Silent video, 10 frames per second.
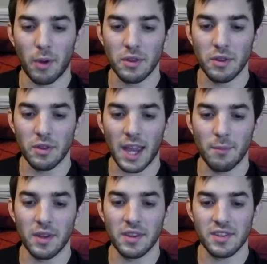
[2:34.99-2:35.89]
both
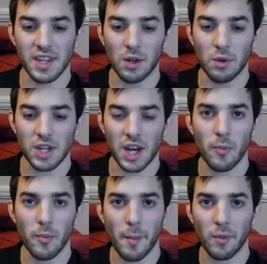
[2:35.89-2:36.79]
came with single
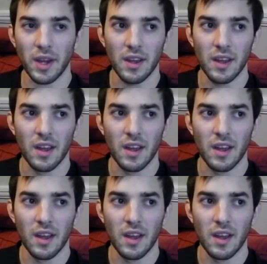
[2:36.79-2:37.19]
channel memory,